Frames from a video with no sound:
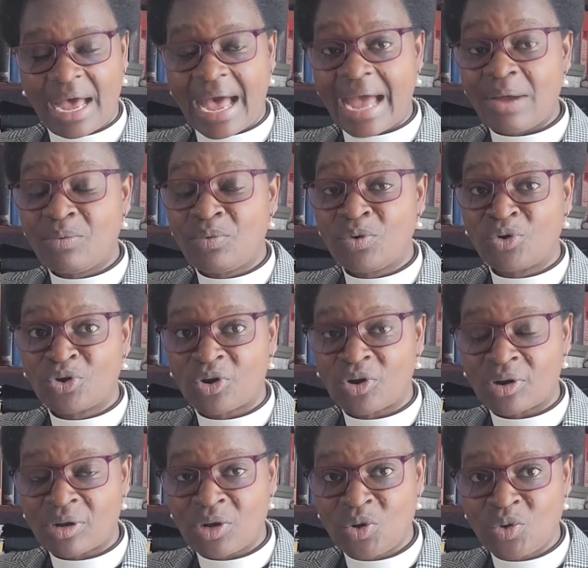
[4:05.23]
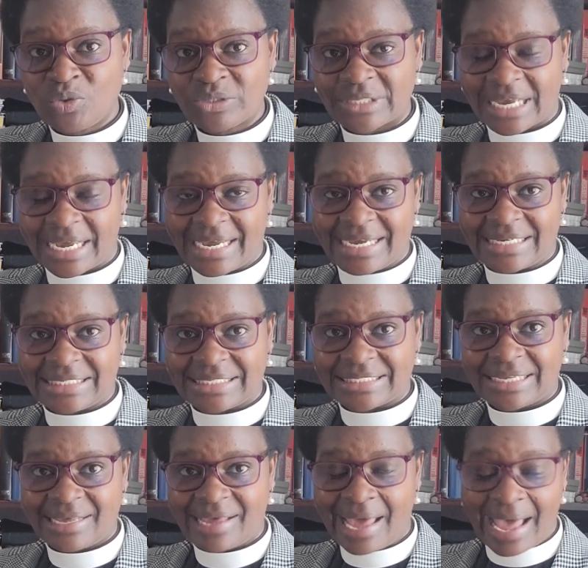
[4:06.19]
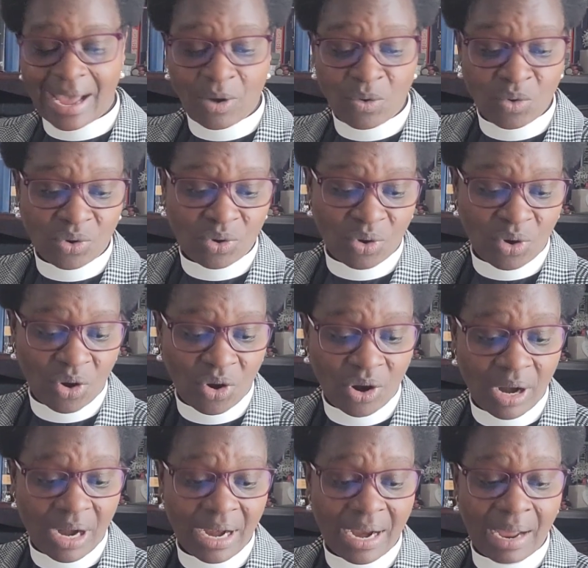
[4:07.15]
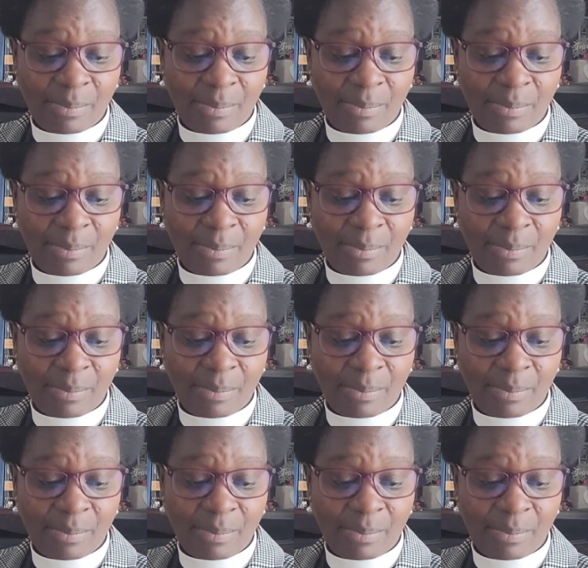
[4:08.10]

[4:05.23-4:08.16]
I will not lose heart. I'll call